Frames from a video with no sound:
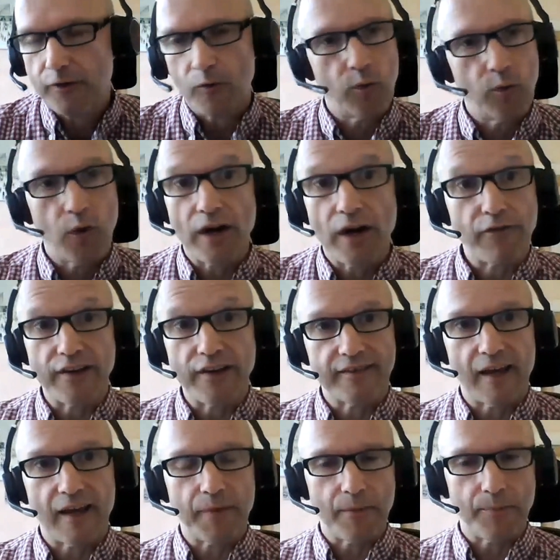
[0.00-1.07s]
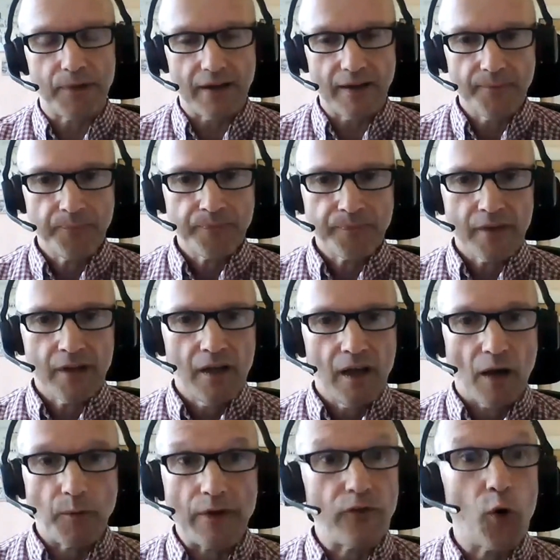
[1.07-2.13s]
whatever reason that may be.
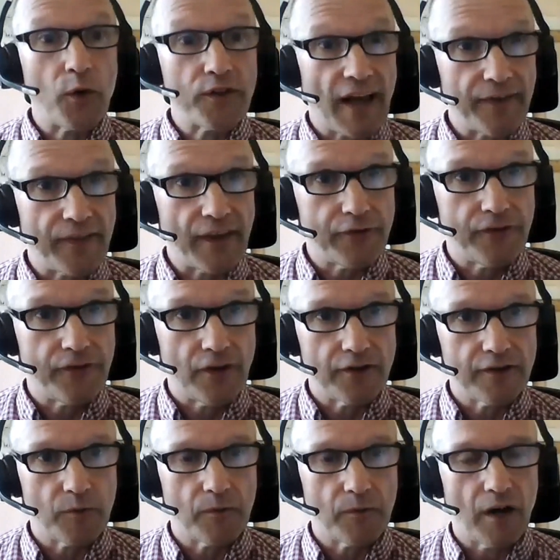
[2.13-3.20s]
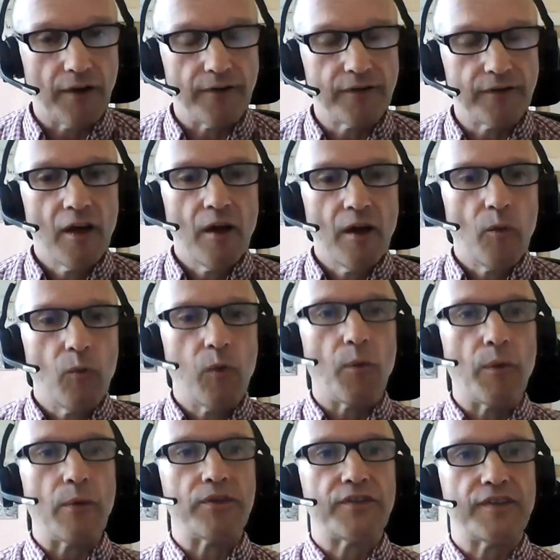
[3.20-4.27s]
And we've always had that fund, and what
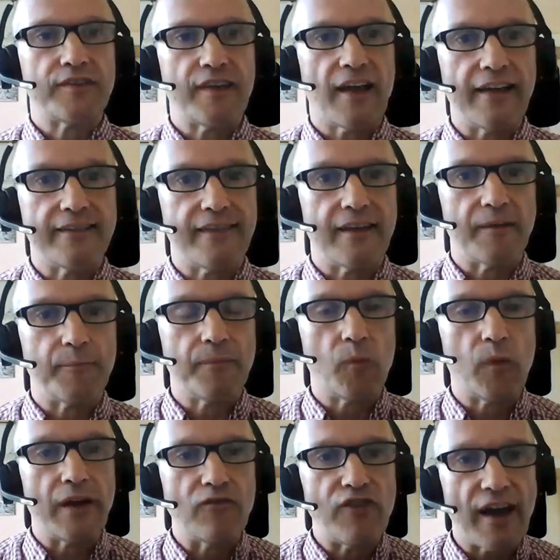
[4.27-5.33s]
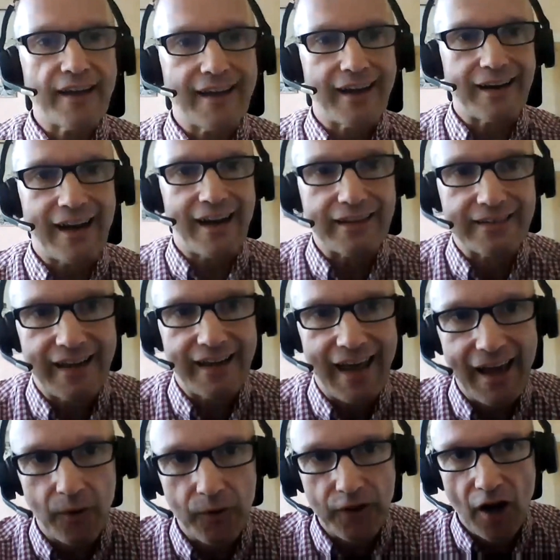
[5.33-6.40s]
we want to say is that we recognise
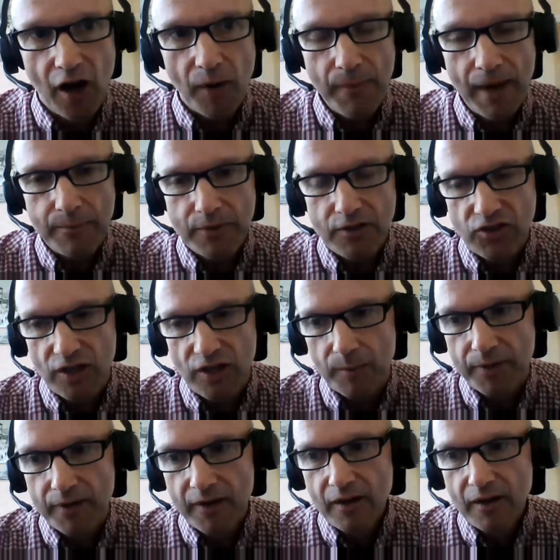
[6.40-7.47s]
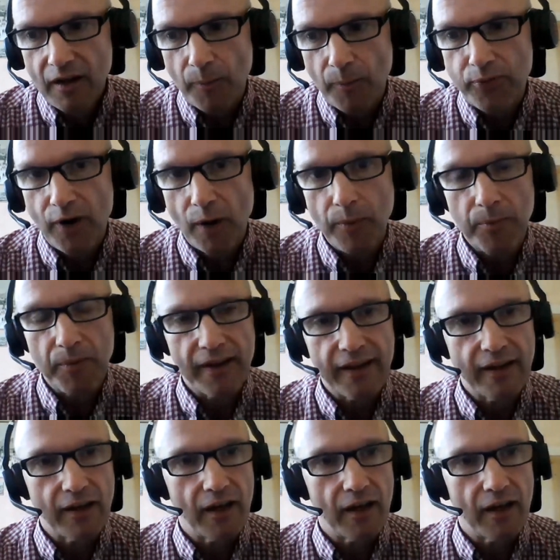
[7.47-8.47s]
now that our membership are probably